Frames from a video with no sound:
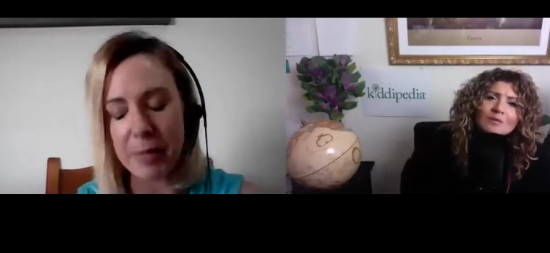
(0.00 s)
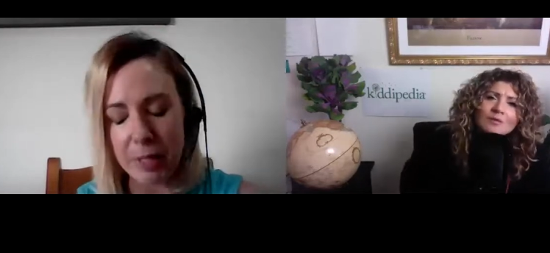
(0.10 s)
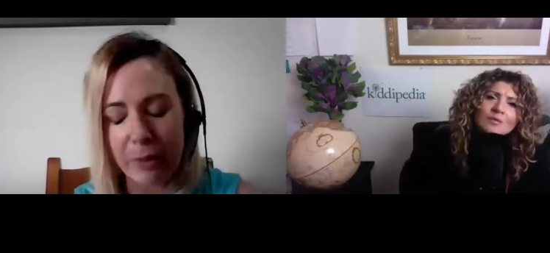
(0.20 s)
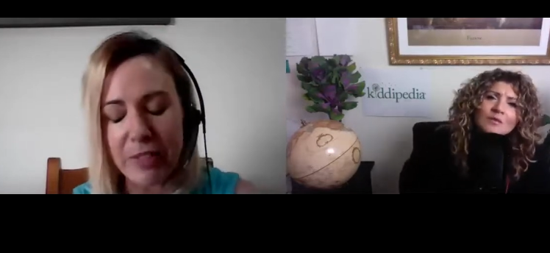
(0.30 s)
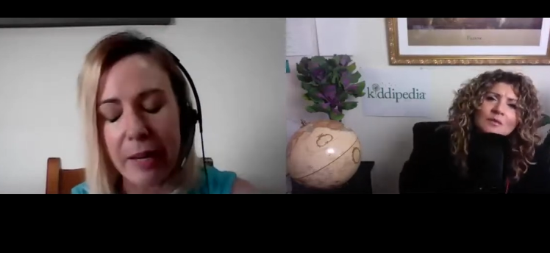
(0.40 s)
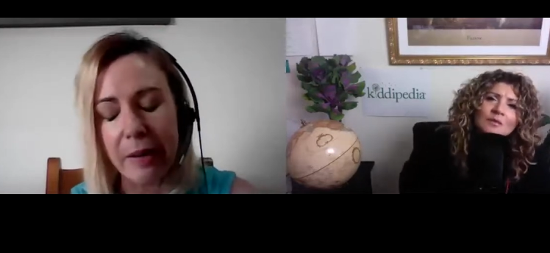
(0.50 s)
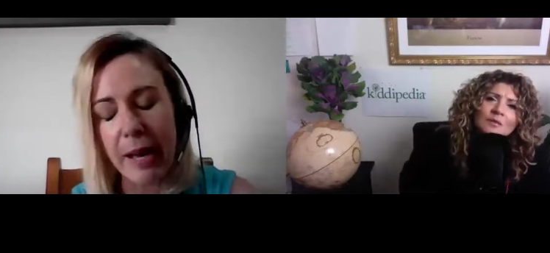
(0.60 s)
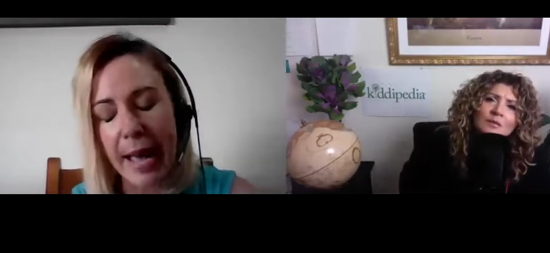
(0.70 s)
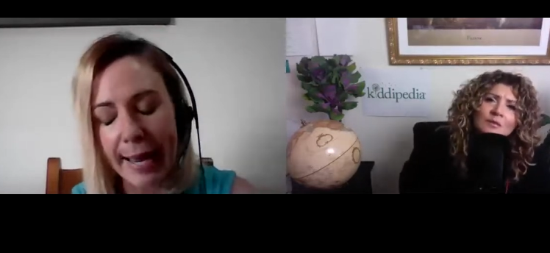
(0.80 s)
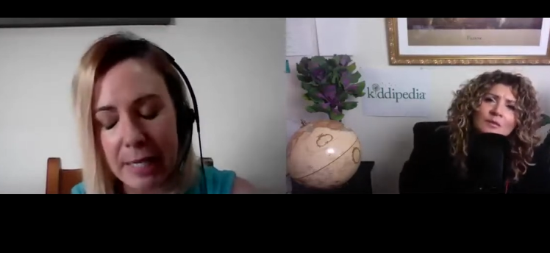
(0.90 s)
Speaker 1: so we've said
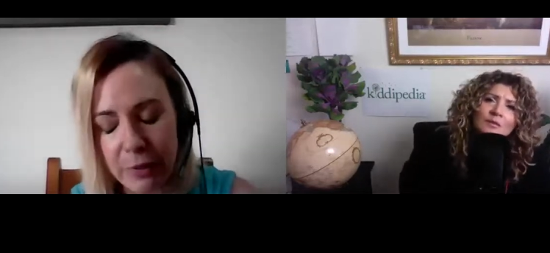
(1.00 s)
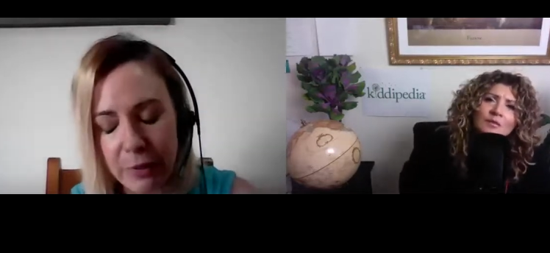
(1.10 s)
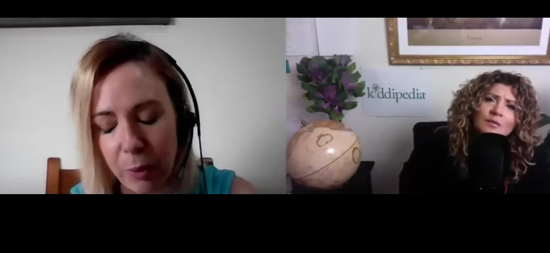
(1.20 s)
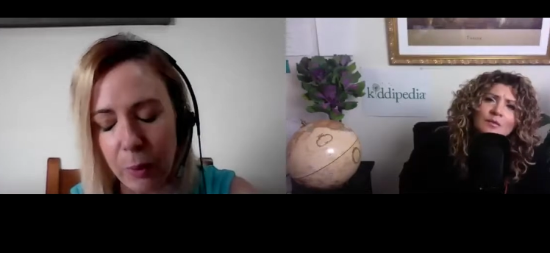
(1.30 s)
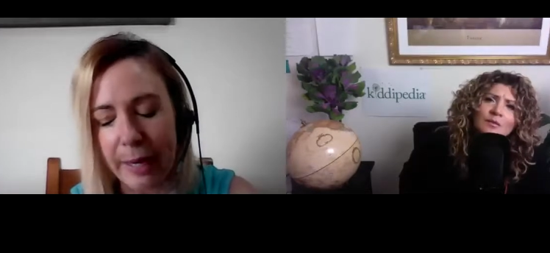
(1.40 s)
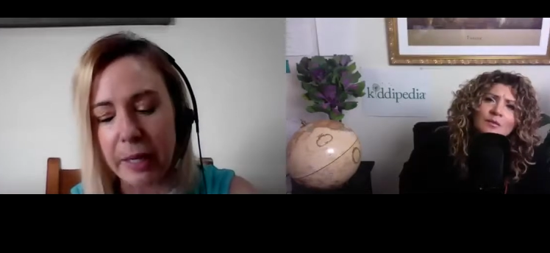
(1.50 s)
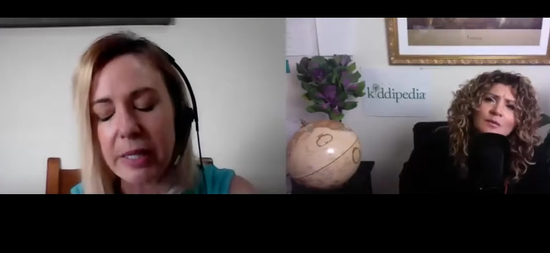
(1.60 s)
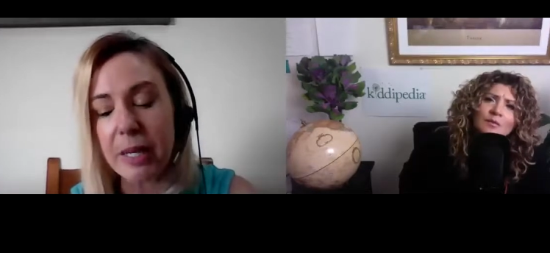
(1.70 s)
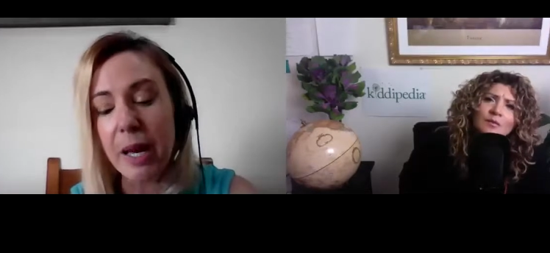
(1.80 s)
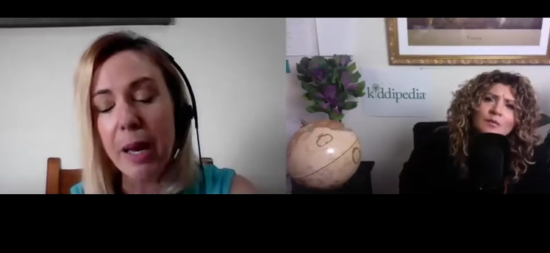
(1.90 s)
a is for
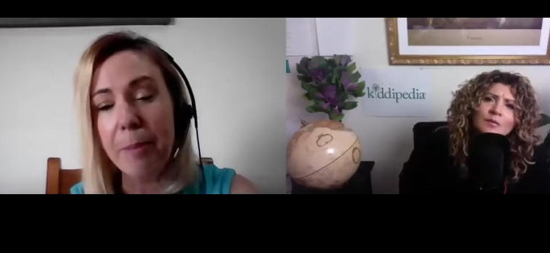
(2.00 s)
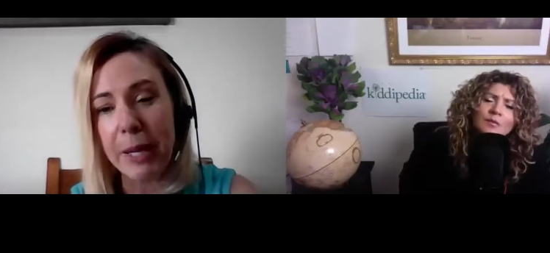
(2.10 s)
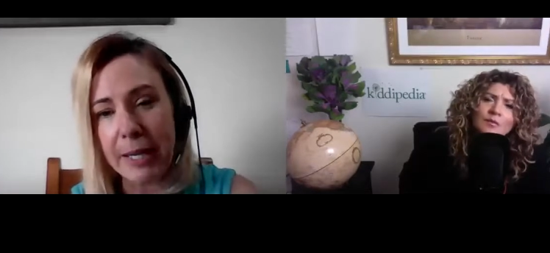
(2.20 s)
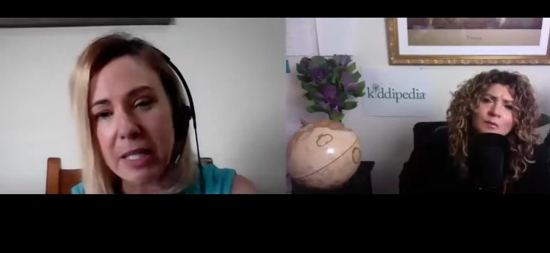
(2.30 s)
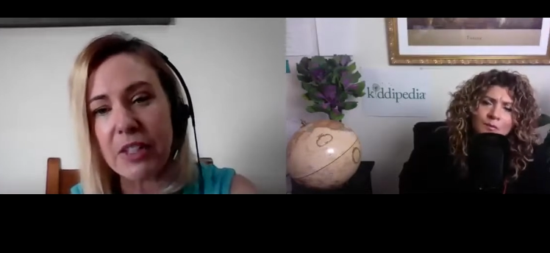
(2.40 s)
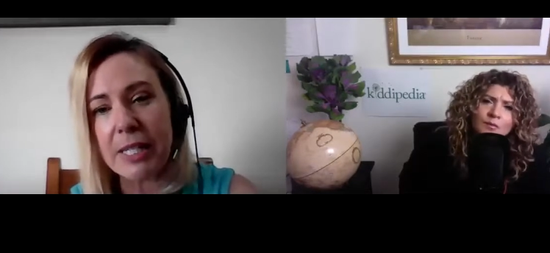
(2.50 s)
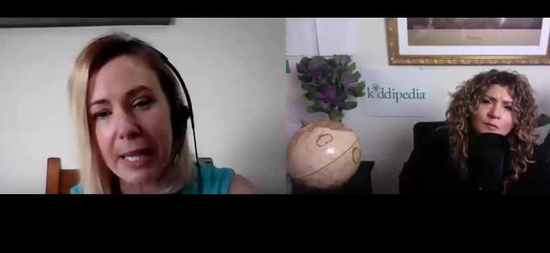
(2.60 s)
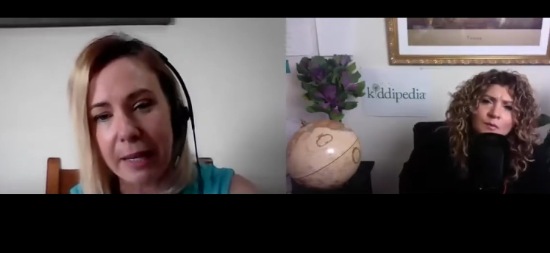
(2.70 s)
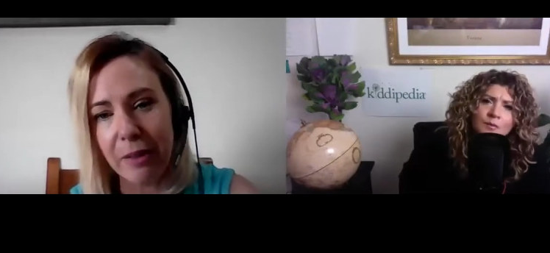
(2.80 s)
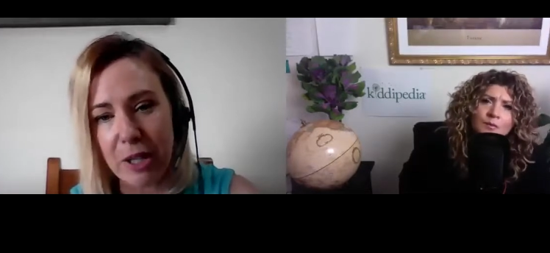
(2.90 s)
awareness b is for
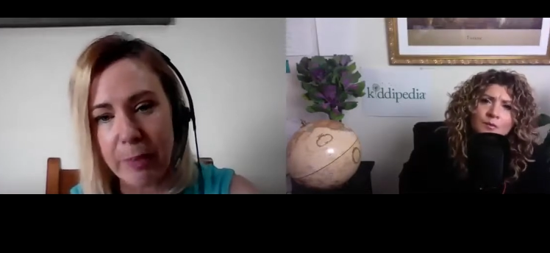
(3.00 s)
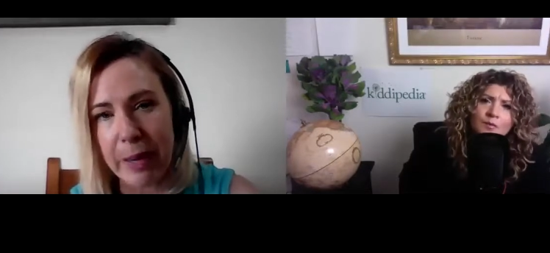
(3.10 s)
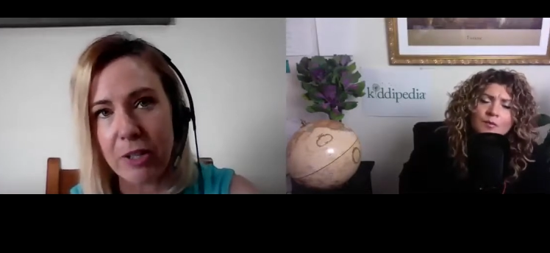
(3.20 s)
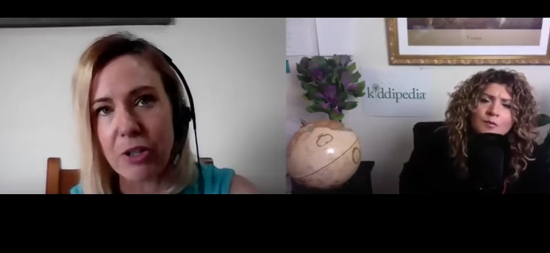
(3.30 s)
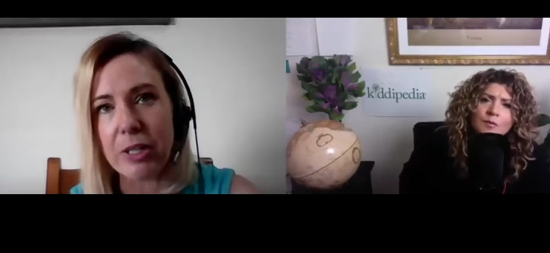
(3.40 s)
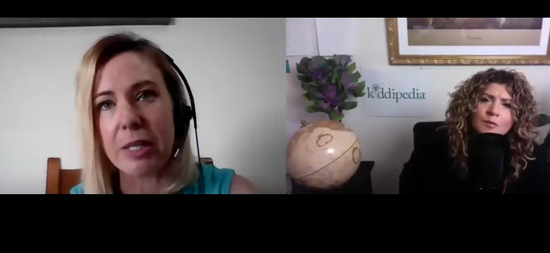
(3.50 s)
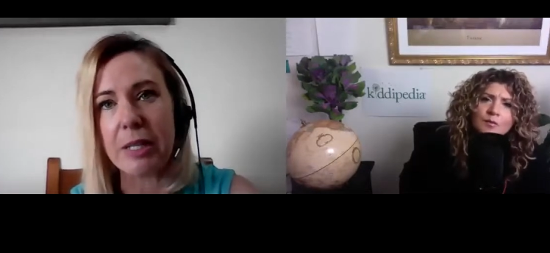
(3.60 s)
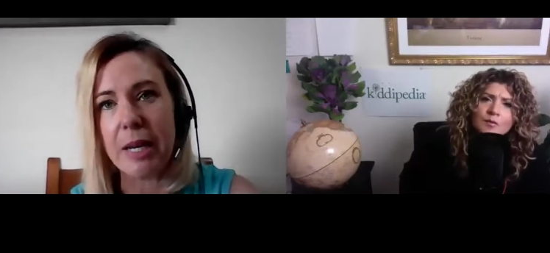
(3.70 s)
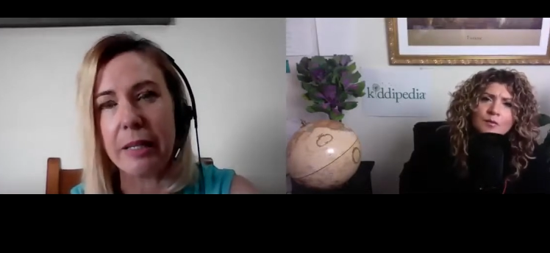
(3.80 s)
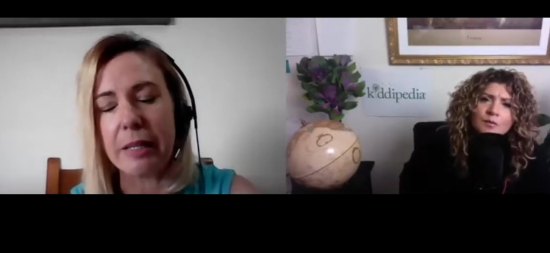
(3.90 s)
setting those boundaries and
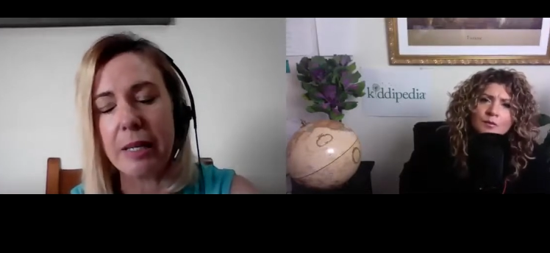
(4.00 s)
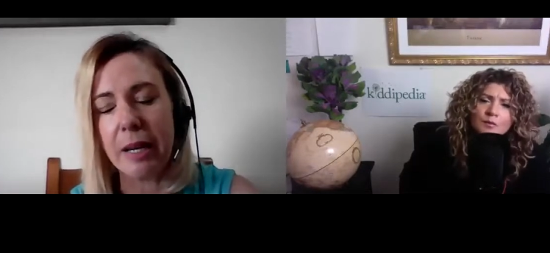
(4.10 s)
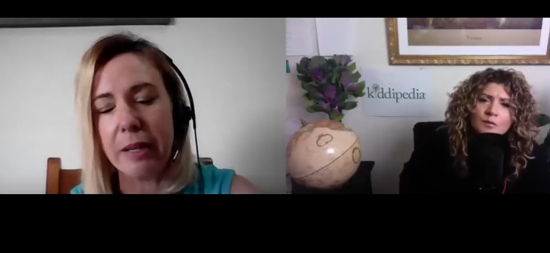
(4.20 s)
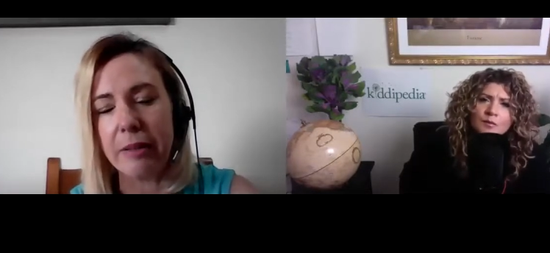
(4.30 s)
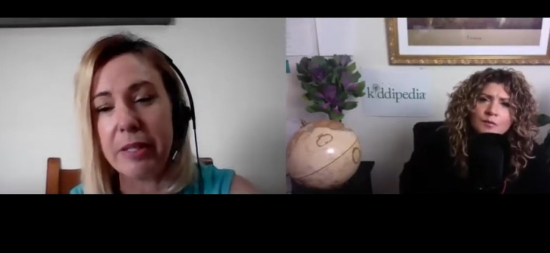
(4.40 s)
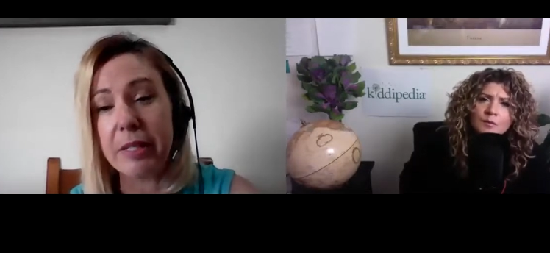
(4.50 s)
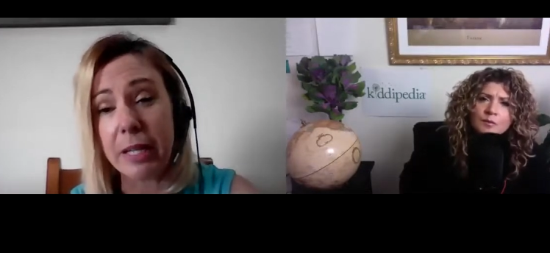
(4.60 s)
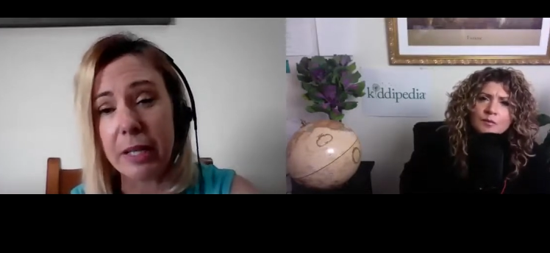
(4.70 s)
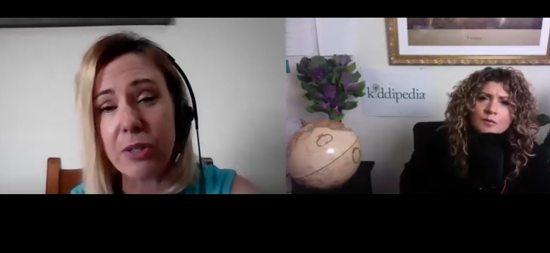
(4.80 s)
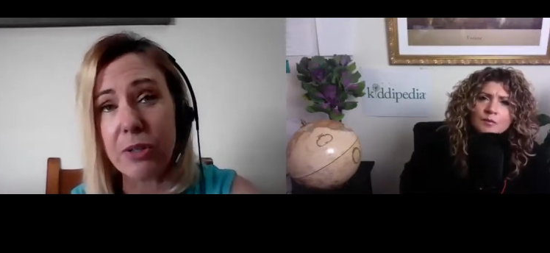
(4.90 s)
and, and
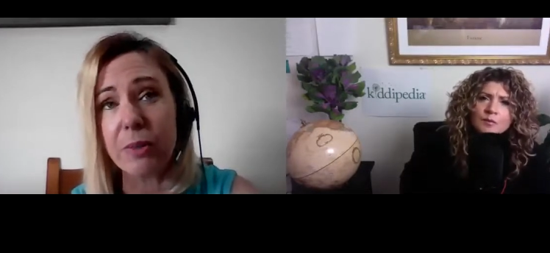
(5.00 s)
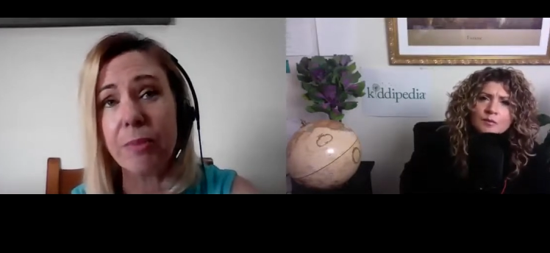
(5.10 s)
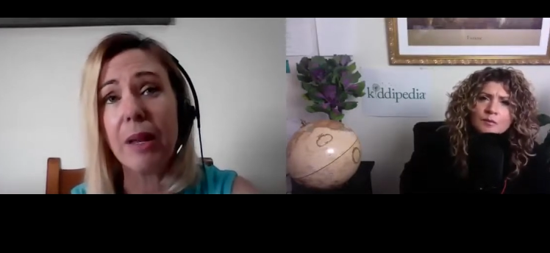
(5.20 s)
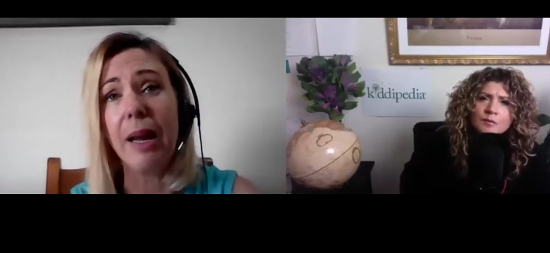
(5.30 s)
sticking to them